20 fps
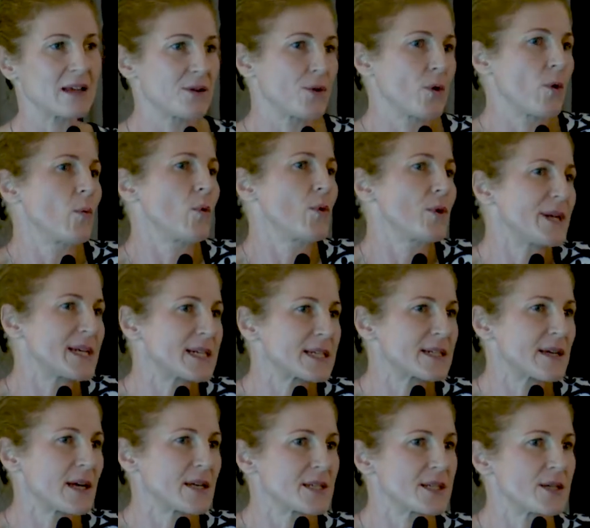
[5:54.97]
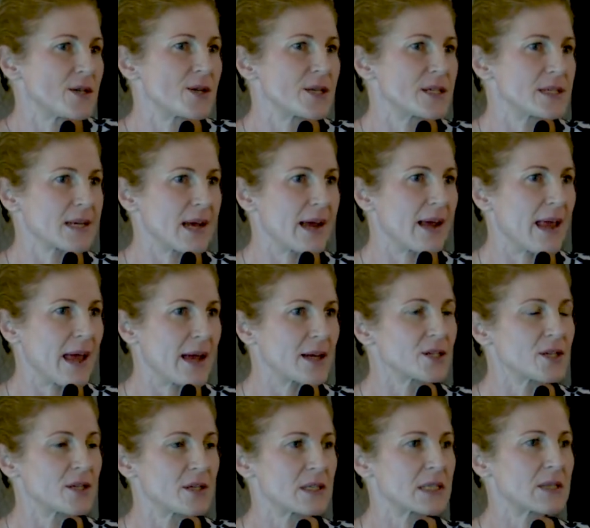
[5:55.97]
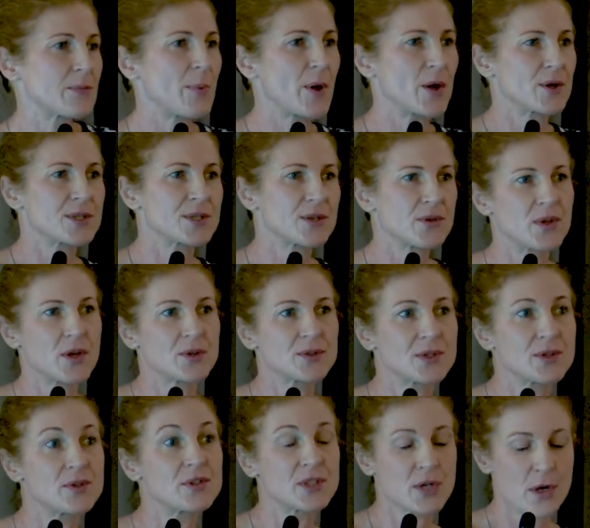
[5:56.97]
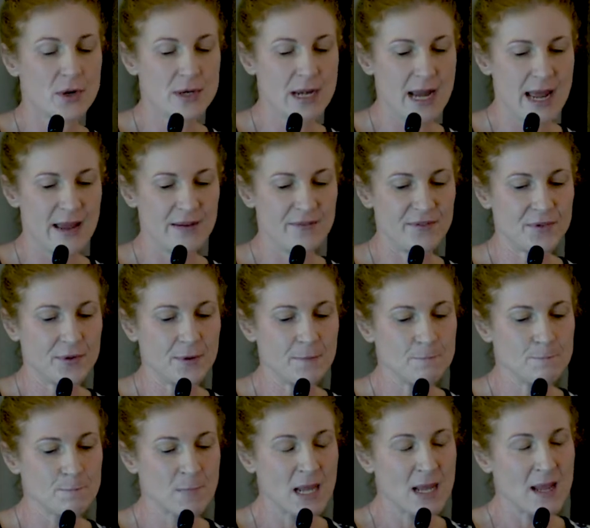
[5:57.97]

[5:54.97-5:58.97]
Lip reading: They're a warning sign, so you can take action, as opposed to those who don't have them.